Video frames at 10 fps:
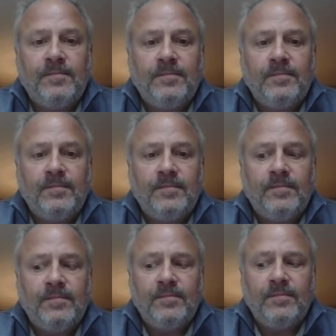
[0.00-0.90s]

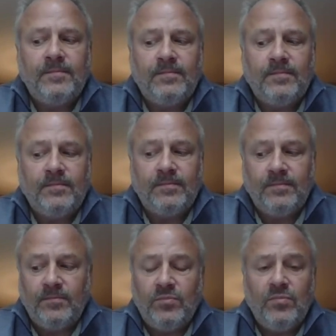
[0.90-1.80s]

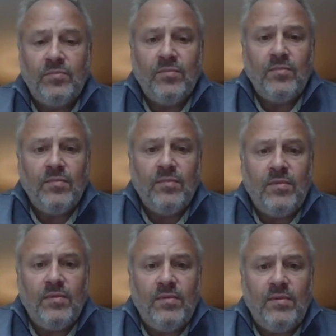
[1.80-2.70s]

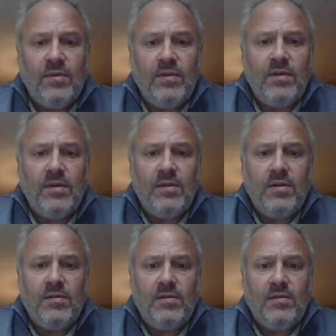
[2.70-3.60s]

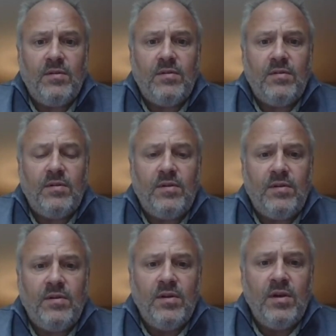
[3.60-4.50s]

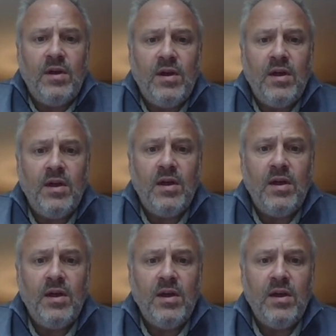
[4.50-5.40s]

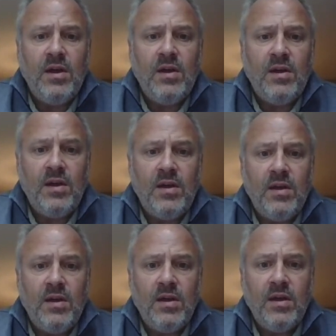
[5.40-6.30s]

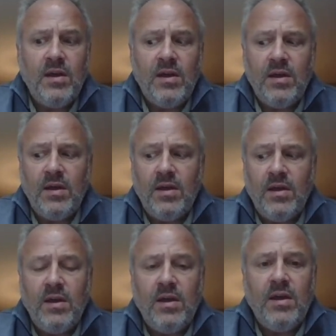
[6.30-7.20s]

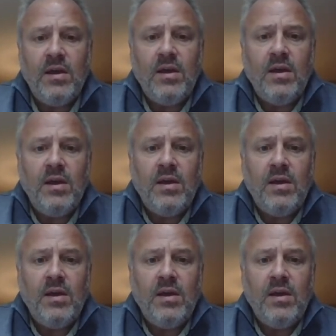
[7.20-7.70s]
No words are spoken by the person on screen.